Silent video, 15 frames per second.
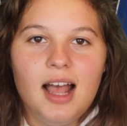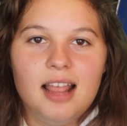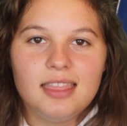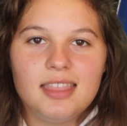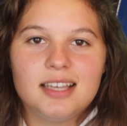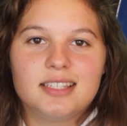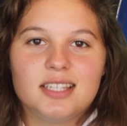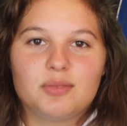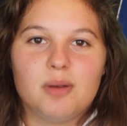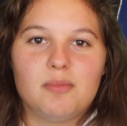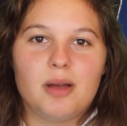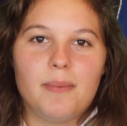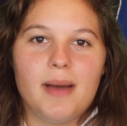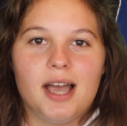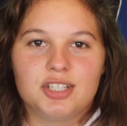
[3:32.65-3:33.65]
And this is when
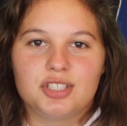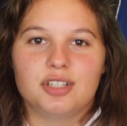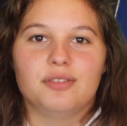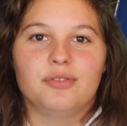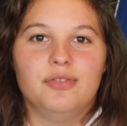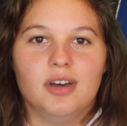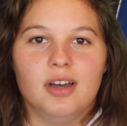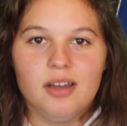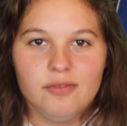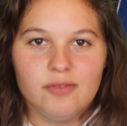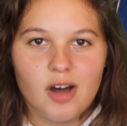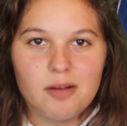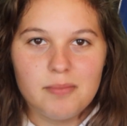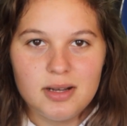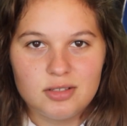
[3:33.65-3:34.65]
my passion for
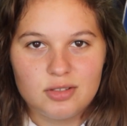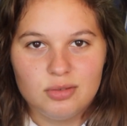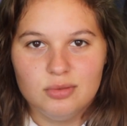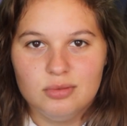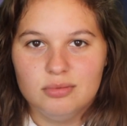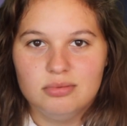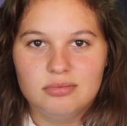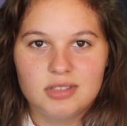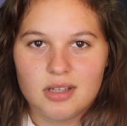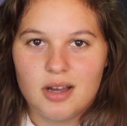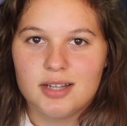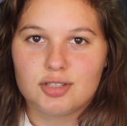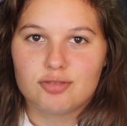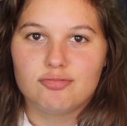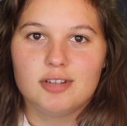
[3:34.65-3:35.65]
environmental
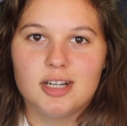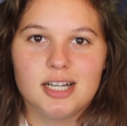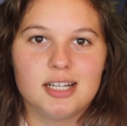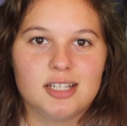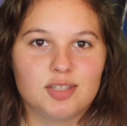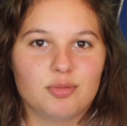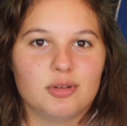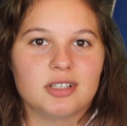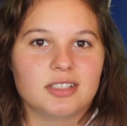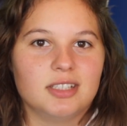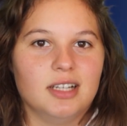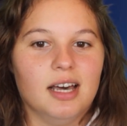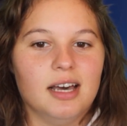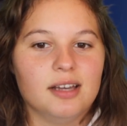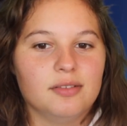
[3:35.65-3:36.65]
science really sprung
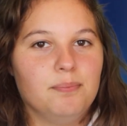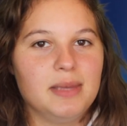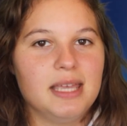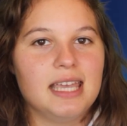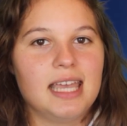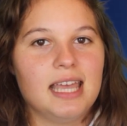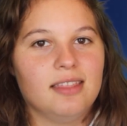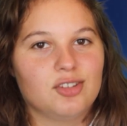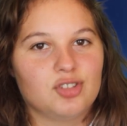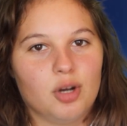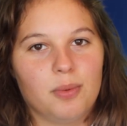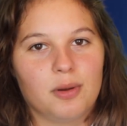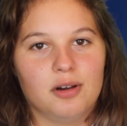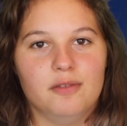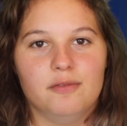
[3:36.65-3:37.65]
to life. Being in the
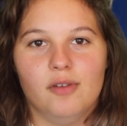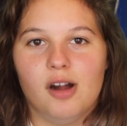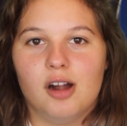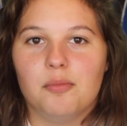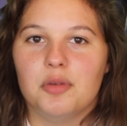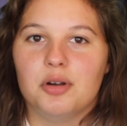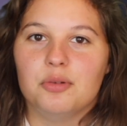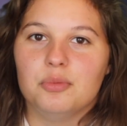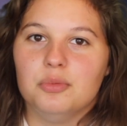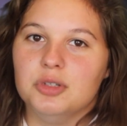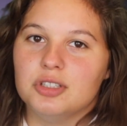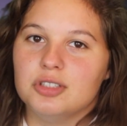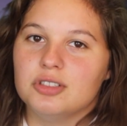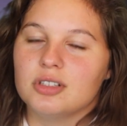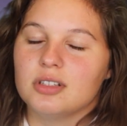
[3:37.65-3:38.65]
tropical environment
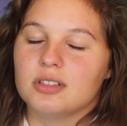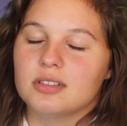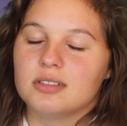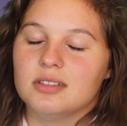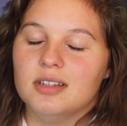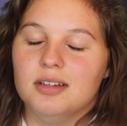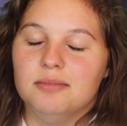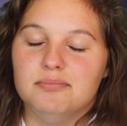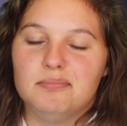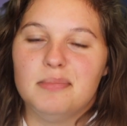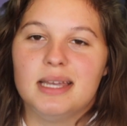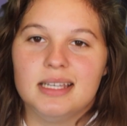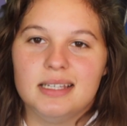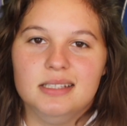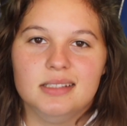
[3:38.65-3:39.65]
was just
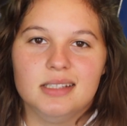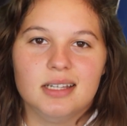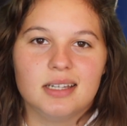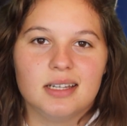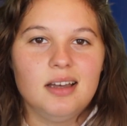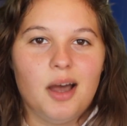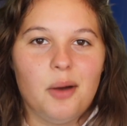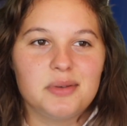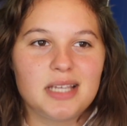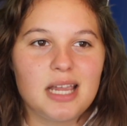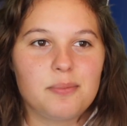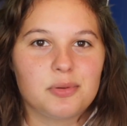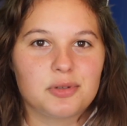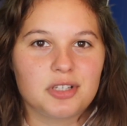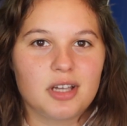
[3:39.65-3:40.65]
amazing. I was
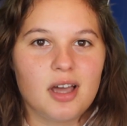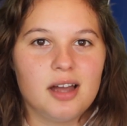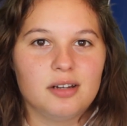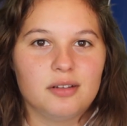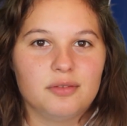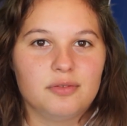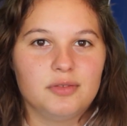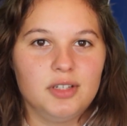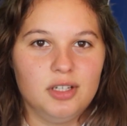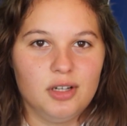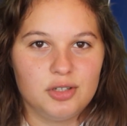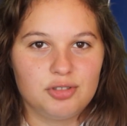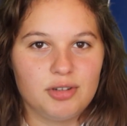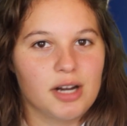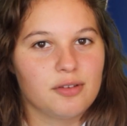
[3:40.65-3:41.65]
able to kind
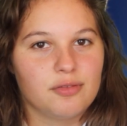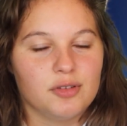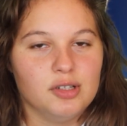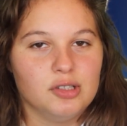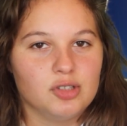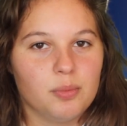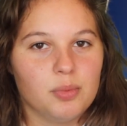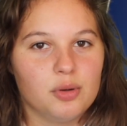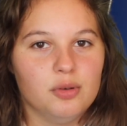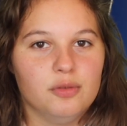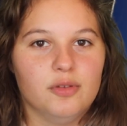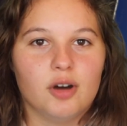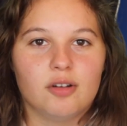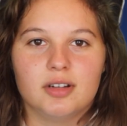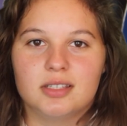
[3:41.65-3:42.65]
of, trek through tropical
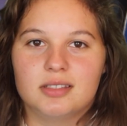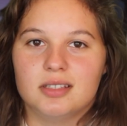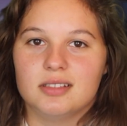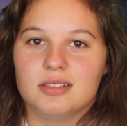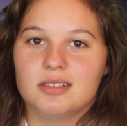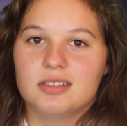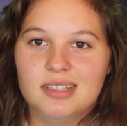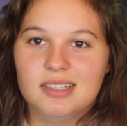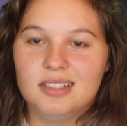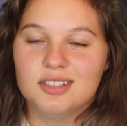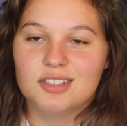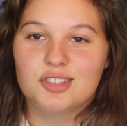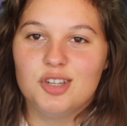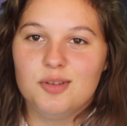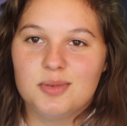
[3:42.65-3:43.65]
forests and
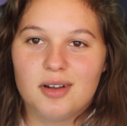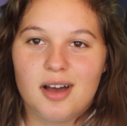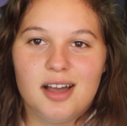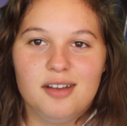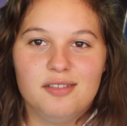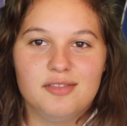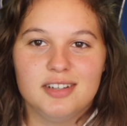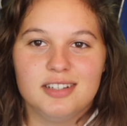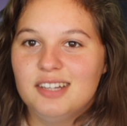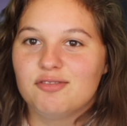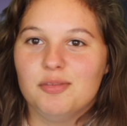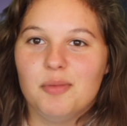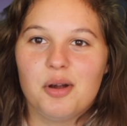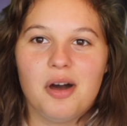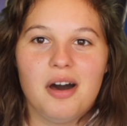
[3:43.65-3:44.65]
scuba dive in
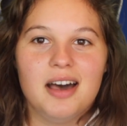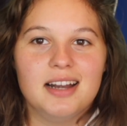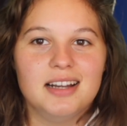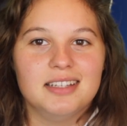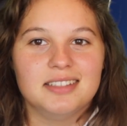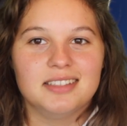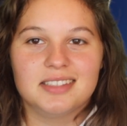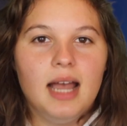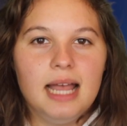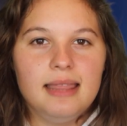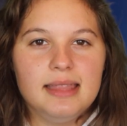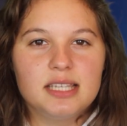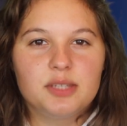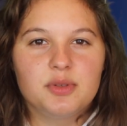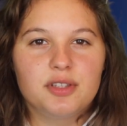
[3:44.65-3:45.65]
remote islands. And
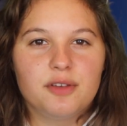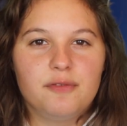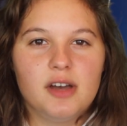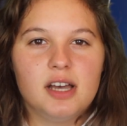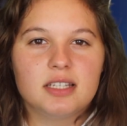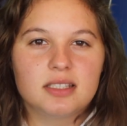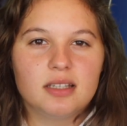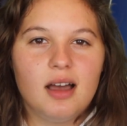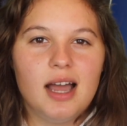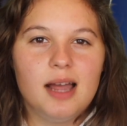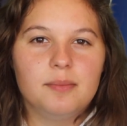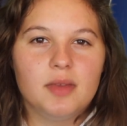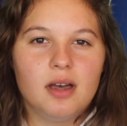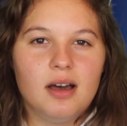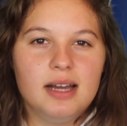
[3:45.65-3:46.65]
this was the first
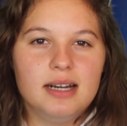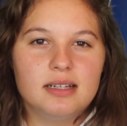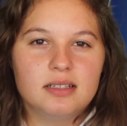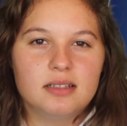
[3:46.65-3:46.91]
time that I'd